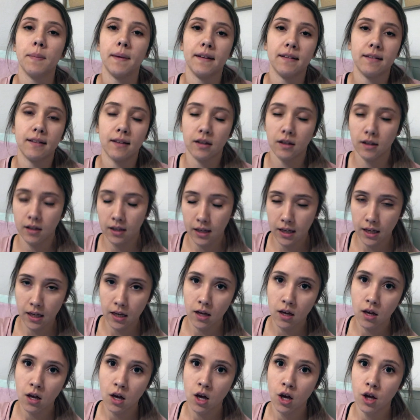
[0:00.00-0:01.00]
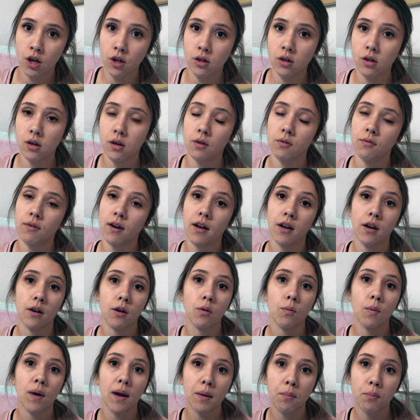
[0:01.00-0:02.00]
basically. You can write on
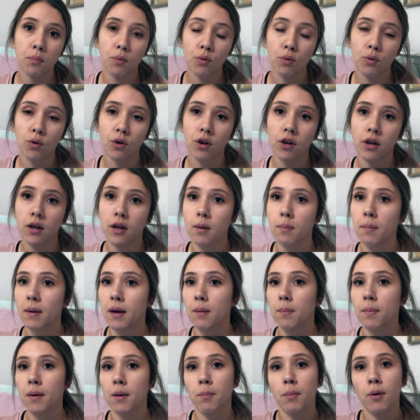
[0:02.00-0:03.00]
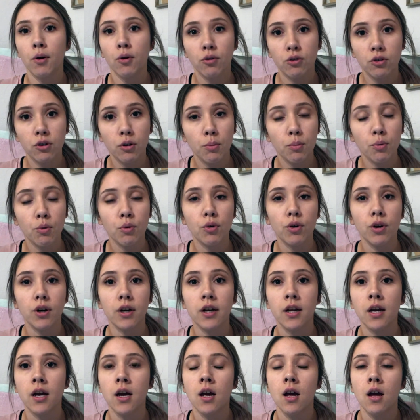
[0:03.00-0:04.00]
a whiteboard, you can make a big poster
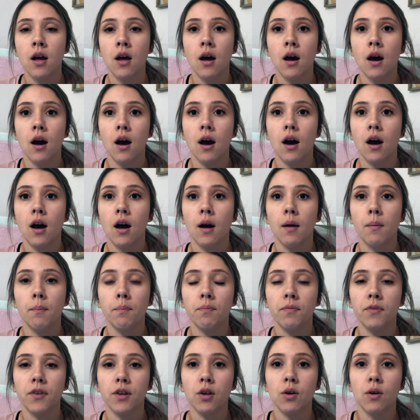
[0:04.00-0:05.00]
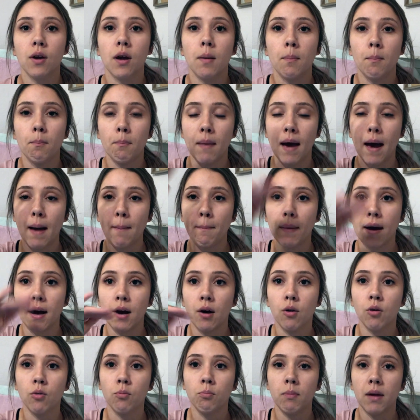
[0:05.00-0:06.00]
board, you can map
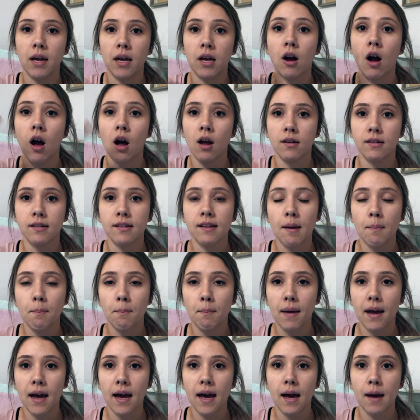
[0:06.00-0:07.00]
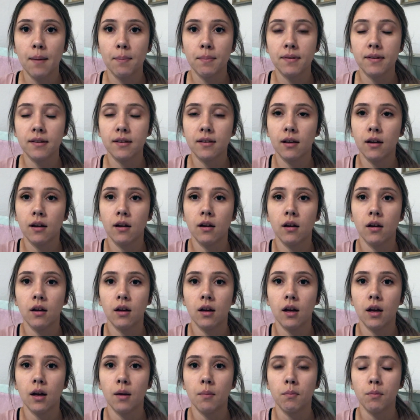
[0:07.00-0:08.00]
out, make concept maps,
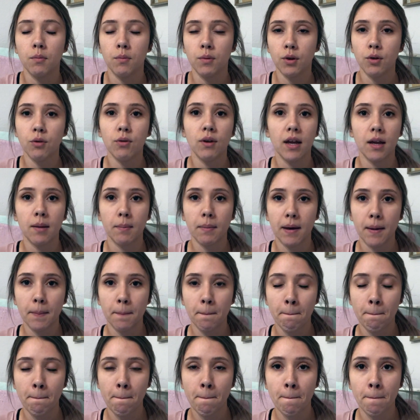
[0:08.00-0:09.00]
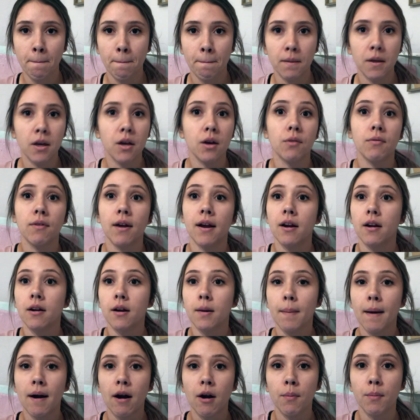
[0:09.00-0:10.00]
you name it. You can write
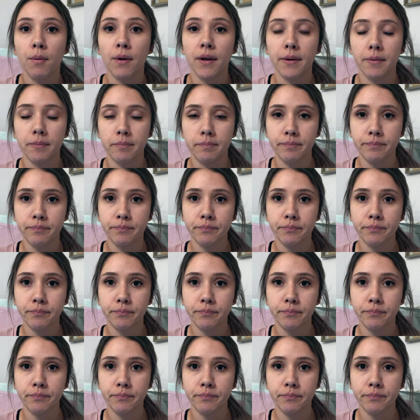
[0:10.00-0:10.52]
on a PowerPoint.